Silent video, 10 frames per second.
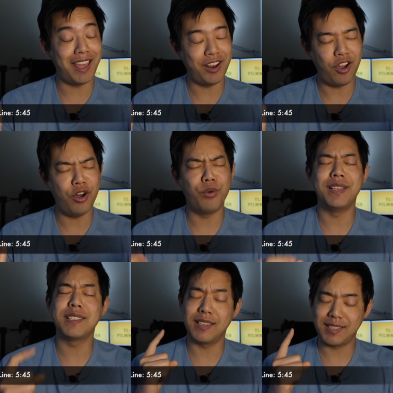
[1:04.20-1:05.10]
and
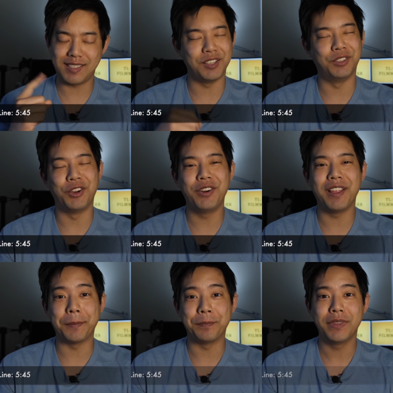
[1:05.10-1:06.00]
always still
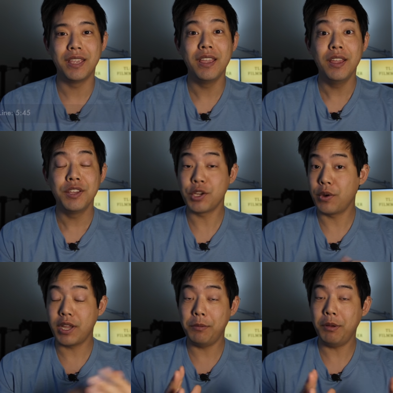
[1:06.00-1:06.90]
learning.
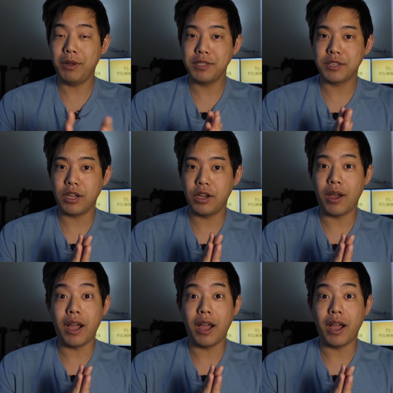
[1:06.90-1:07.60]
So a couple months ago,